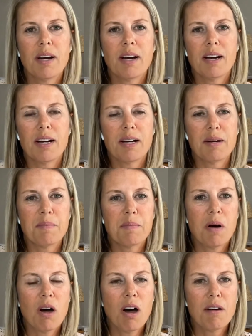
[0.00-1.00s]

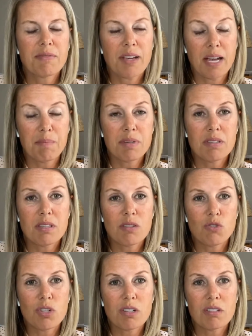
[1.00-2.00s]
off campus
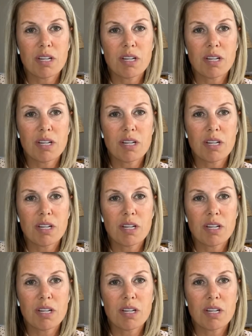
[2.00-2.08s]
this year